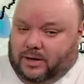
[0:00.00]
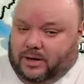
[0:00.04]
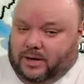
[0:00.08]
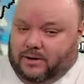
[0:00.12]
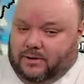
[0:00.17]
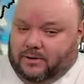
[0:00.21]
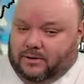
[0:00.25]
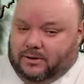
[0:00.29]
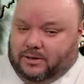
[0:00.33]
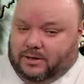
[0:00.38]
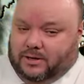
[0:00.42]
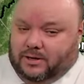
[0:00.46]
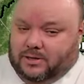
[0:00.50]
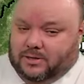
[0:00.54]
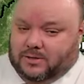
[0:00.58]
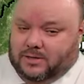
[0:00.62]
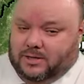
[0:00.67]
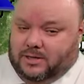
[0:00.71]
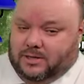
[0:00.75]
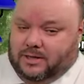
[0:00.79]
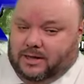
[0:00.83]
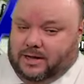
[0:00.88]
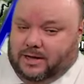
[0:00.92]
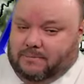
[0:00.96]
air
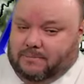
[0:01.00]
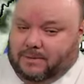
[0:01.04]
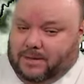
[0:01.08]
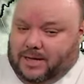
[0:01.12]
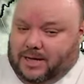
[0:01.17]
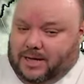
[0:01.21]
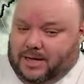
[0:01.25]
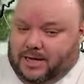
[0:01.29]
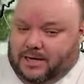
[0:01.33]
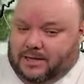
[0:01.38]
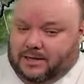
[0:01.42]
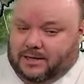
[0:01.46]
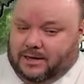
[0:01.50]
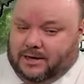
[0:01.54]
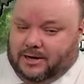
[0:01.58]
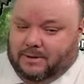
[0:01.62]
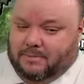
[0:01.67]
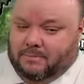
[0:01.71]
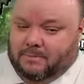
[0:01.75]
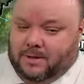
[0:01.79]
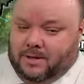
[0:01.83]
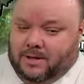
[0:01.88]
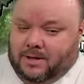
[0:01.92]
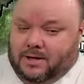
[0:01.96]
Thursday night beginning
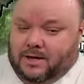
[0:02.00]
there,